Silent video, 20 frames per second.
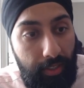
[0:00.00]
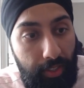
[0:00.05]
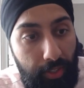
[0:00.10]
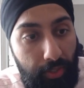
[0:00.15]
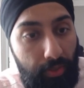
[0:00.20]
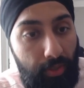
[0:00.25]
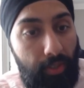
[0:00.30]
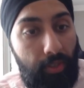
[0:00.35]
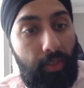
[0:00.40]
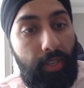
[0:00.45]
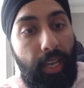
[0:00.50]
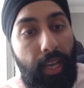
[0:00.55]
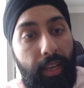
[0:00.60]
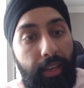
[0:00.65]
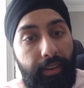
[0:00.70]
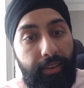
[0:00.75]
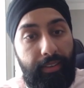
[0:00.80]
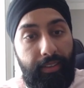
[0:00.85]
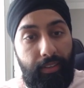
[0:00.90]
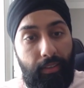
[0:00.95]
to look at
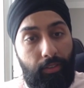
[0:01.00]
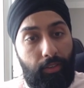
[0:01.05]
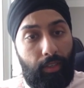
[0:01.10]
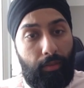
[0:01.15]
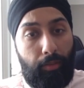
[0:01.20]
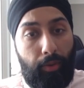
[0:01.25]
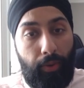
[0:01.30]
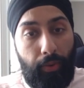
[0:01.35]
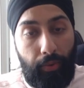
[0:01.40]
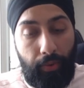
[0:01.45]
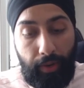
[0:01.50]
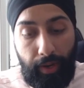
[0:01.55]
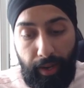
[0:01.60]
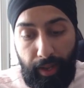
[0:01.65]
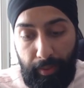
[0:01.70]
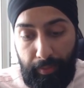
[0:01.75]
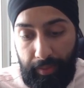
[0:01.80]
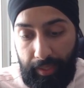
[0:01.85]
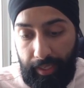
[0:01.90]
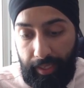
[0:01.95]
your district
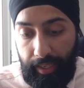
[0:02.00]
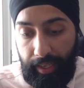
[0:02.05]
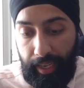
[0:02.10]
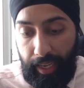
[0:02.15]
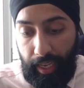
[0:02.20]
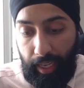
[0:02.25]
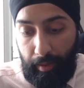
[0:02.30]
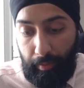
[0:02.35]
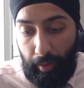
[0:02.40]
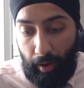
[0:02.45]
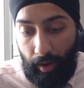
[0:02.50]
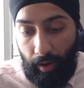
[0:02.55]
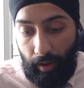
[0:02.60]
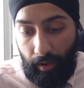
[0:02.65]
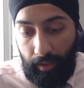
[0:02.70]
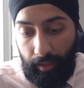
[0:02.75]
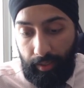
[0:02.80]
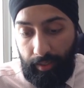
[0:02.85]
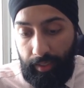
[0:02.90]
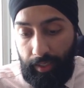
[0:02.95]
programs and
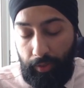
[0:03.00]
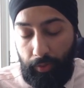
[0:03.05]
policy.